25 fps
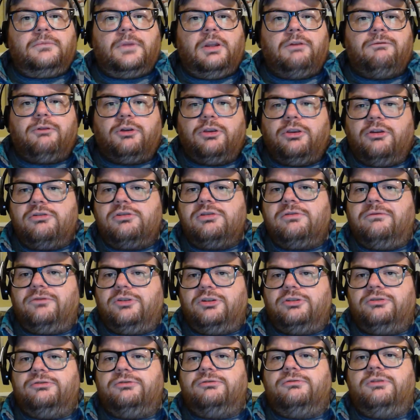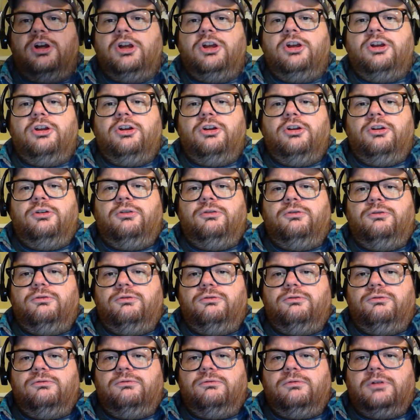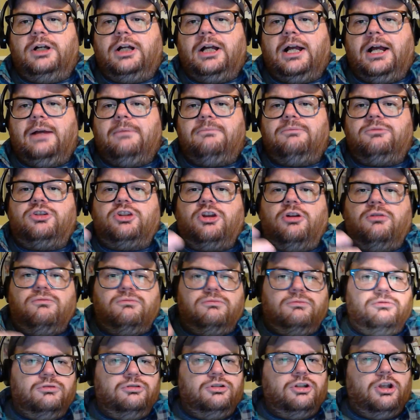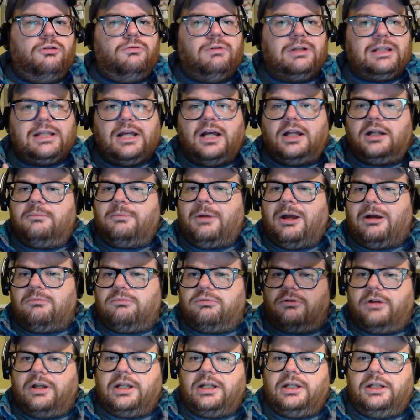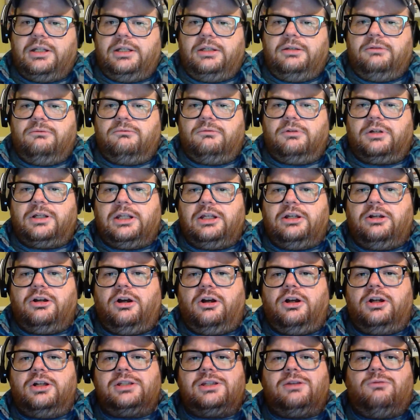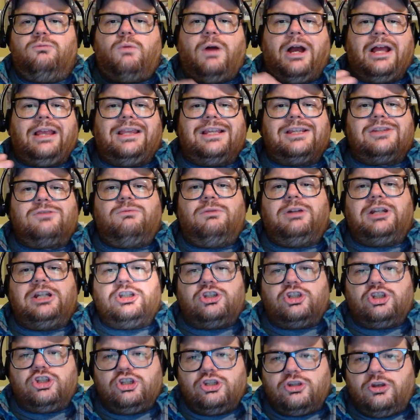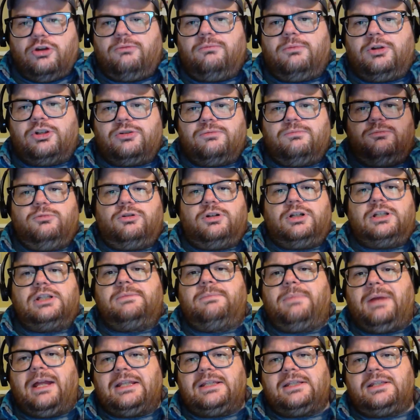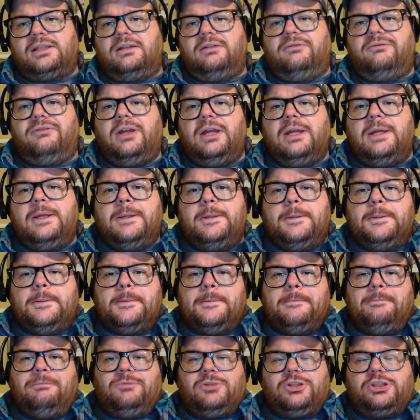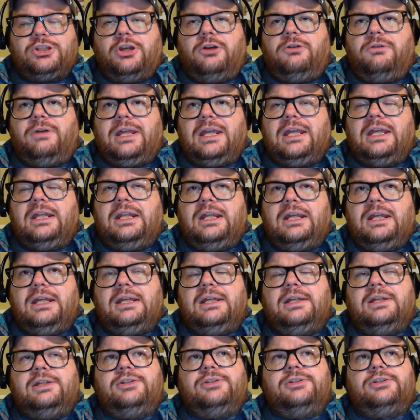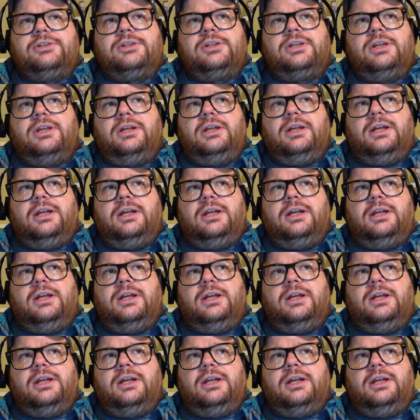For those of you who don't know a ton about Brady rookie cards and why this one is so much more expensive, so it is,